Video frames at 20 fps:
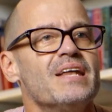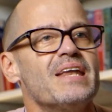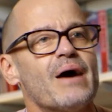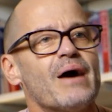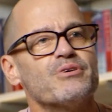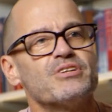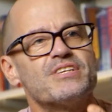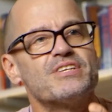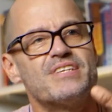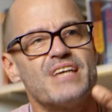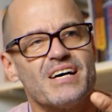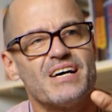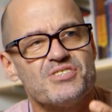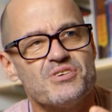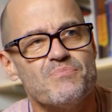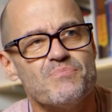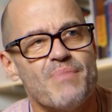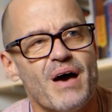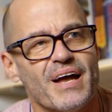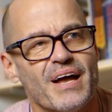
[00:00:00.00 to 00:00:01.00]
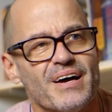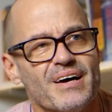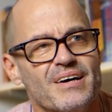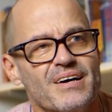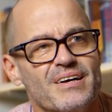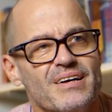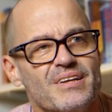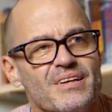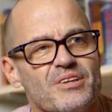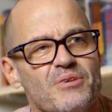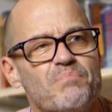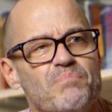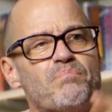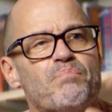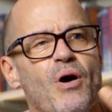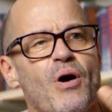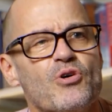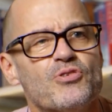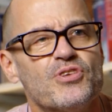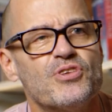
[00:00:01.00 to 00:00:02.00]
Now, it doesn't matter
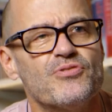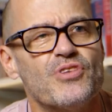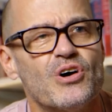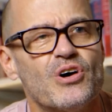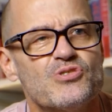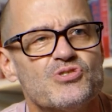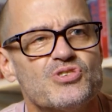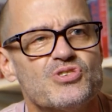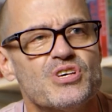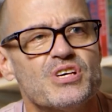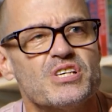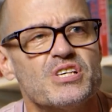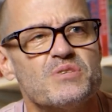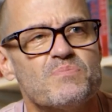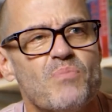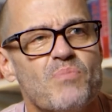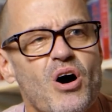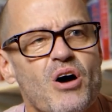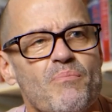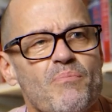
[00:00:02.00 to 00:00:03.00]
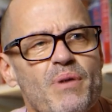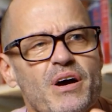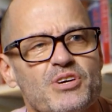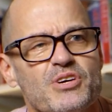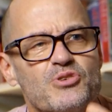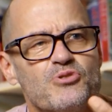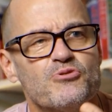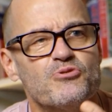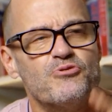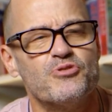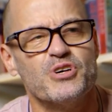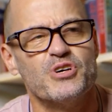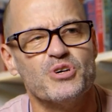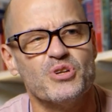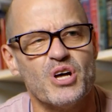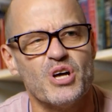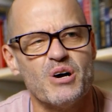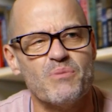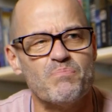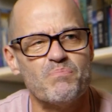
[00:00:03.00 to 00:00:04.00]
that both of those things might make you
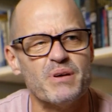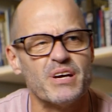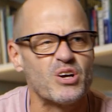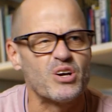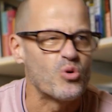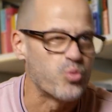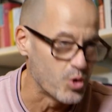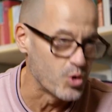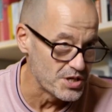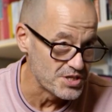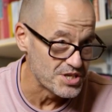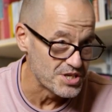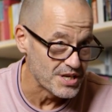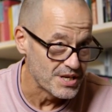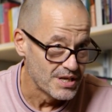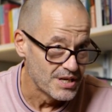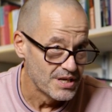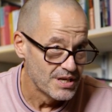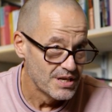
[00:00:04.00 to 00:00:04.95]
feel a bit queasy.